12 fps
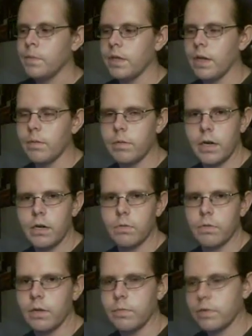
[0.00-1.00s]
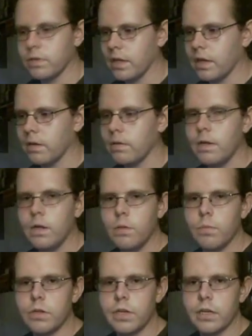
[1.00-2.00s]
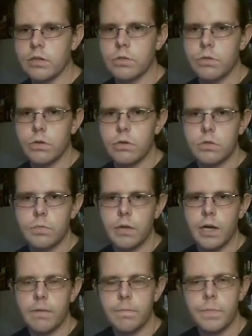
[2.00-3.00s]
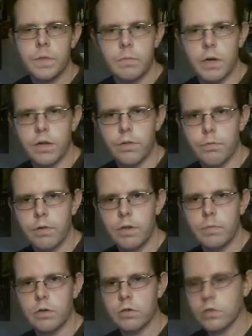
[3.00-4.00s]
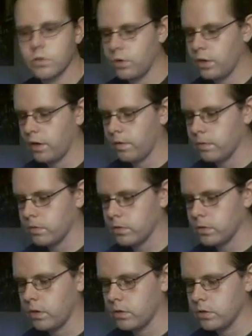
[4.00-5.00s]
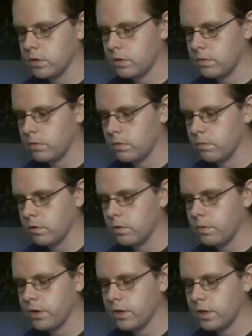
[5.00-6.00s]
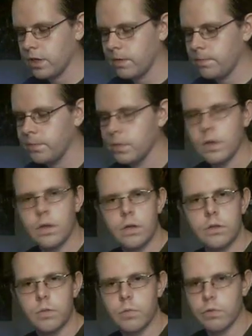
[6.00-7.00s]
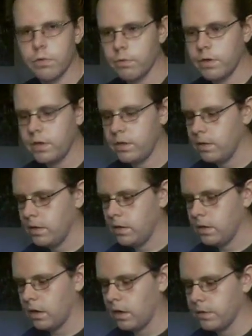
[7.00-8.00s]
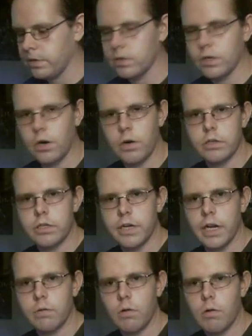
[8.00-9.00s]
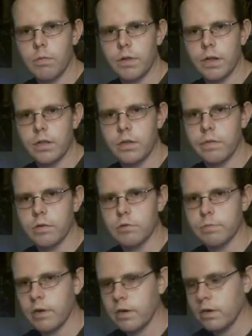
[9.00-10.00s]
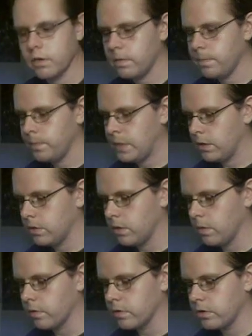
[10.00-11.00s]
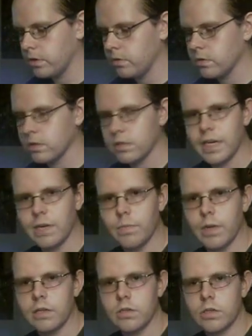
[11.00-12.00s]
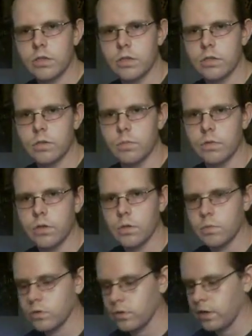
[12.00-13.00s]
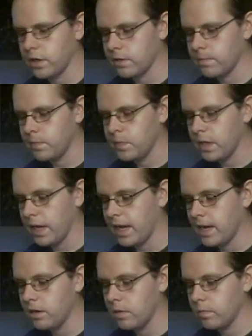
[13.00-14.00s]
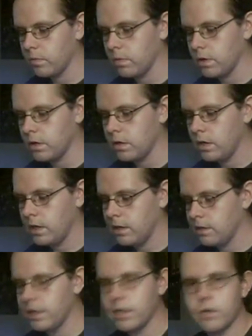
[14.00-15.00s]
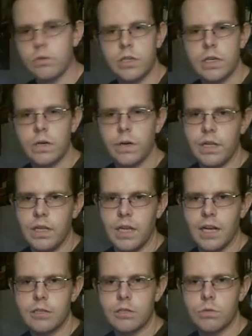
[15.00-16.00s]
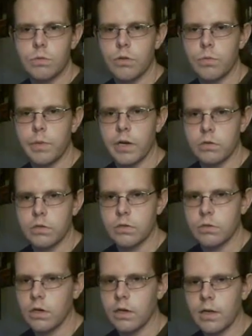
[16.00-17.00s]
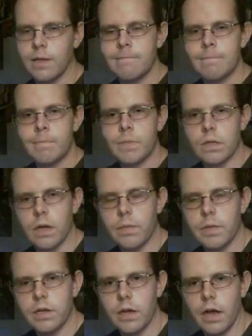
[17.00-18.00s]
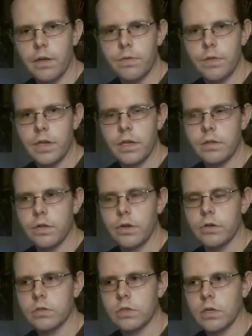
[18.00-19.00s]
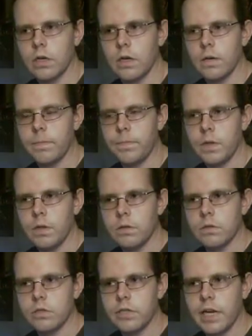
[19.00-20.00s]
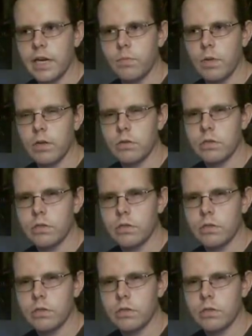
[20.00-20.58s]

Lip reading: yeah, I'm kind of rambling now. But yeah, so those are my 3 most sought after. So I'll just real quick again. Number 3, the Atari Jaguar with Alien vs Predator. Number 2, the Sega Master System with Double Dragon, and number 1, Neo Geo AES with Metal Slug. I mean, I think there's the second Metal